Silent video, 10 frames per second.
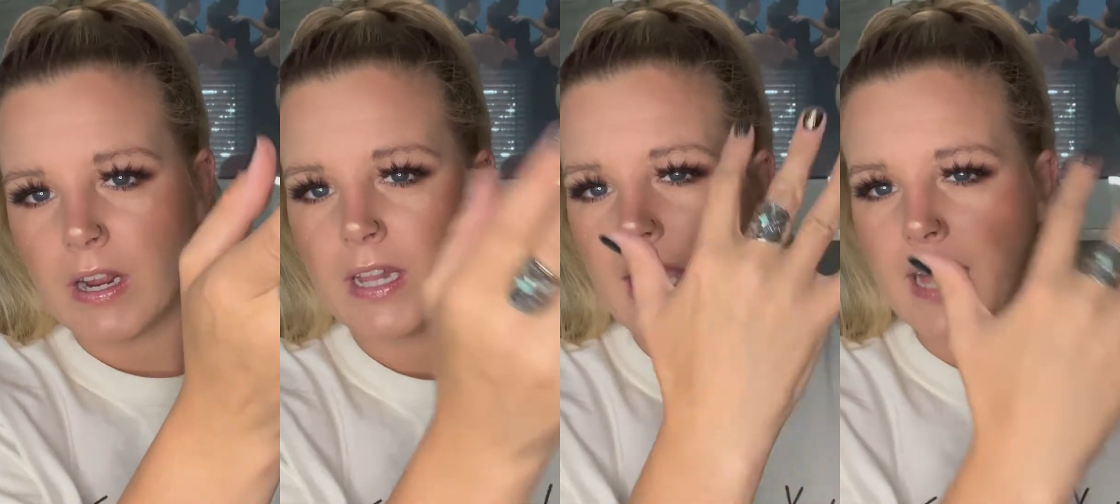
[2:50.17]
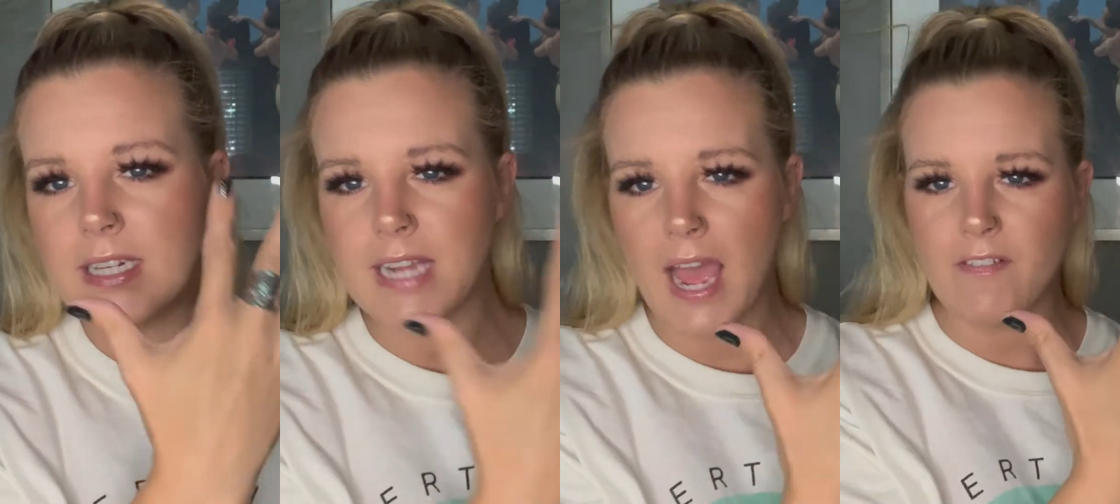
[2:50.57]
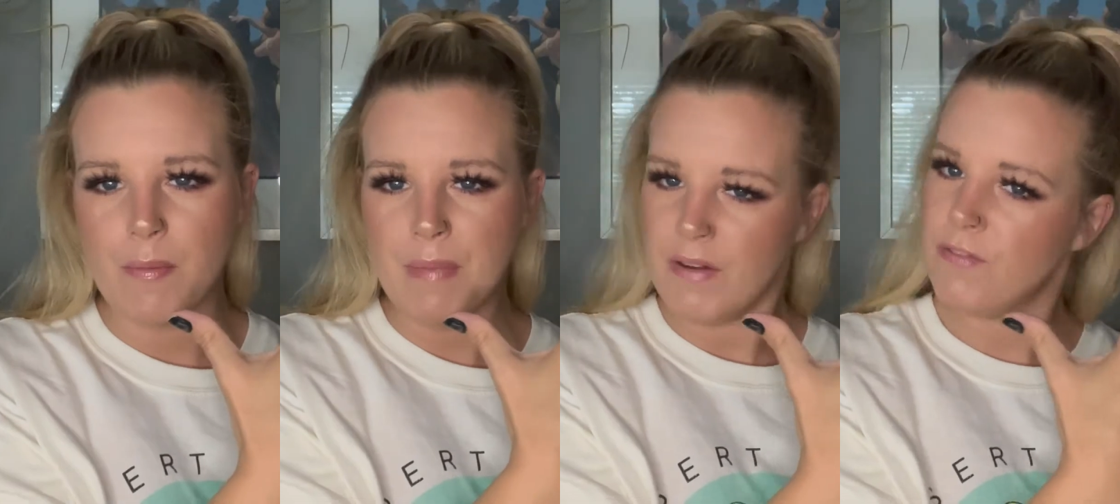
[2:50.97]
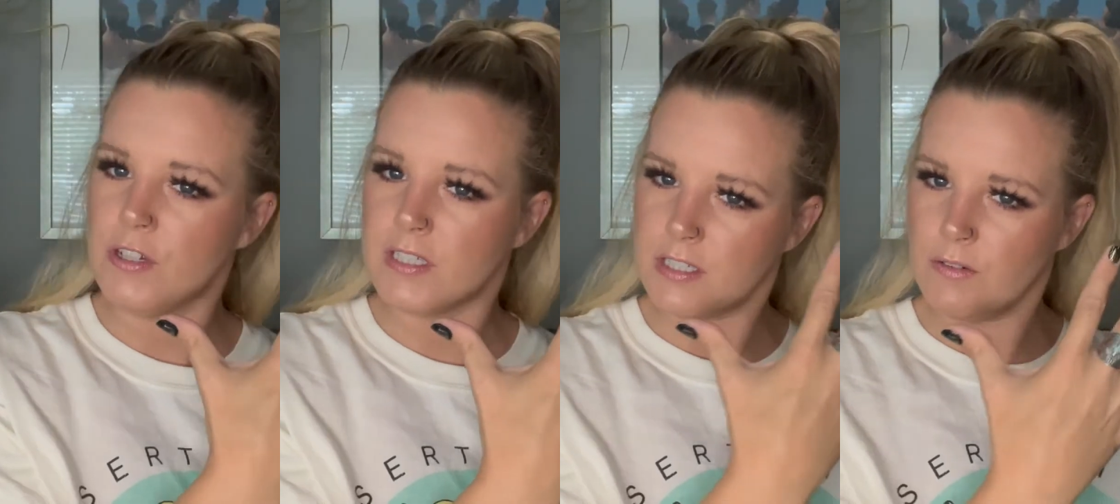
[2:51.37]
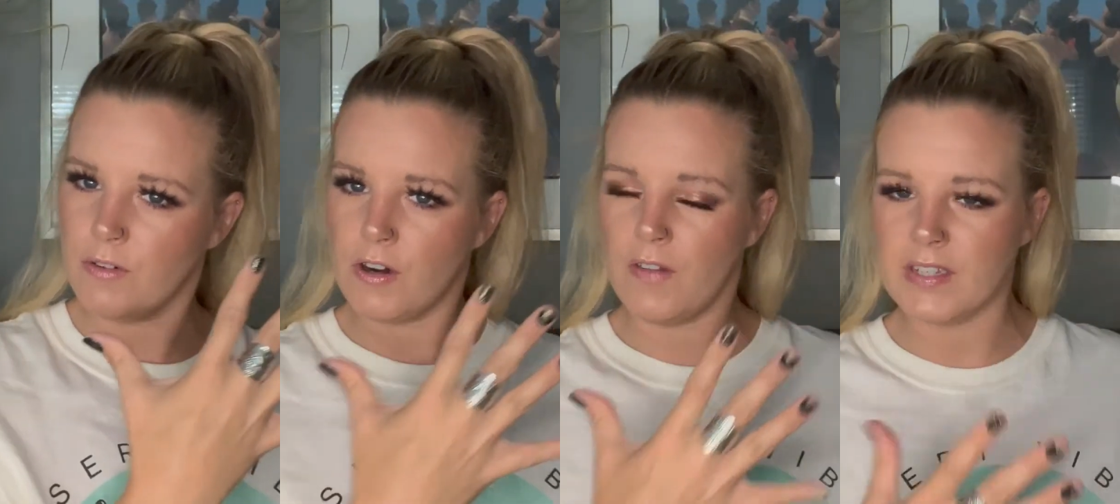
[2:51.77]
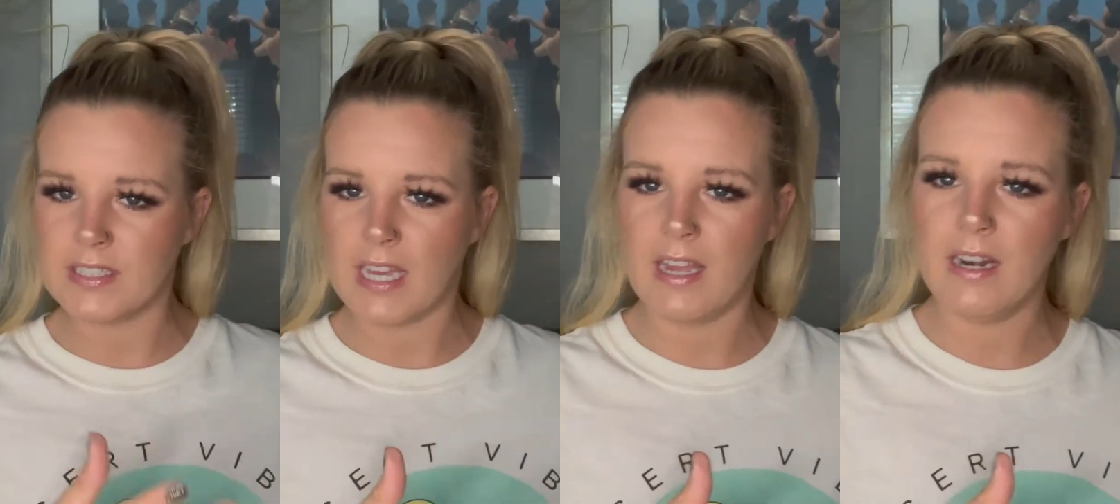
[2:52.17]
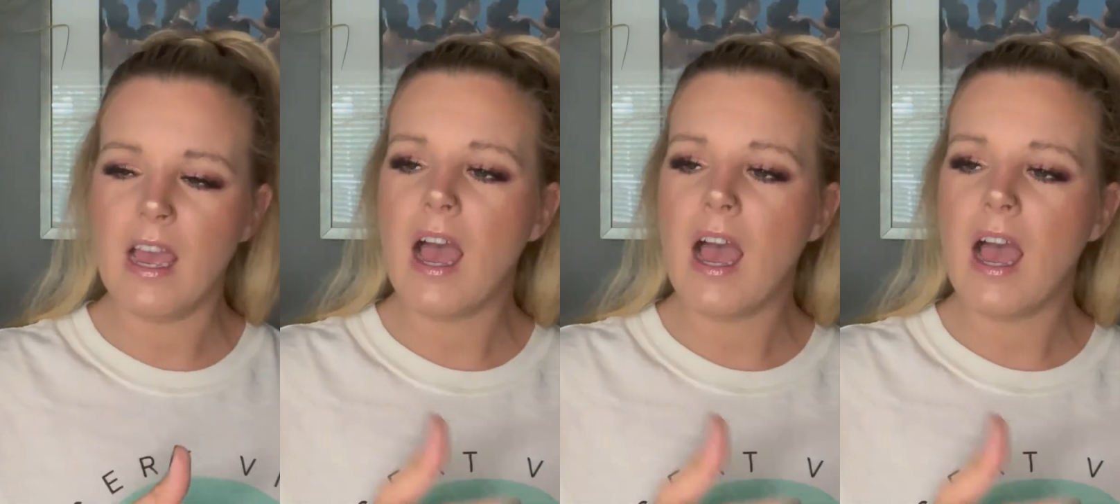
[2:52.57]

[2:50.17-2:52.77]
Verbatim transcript: Like I like to have a mitt full of silver on this hand.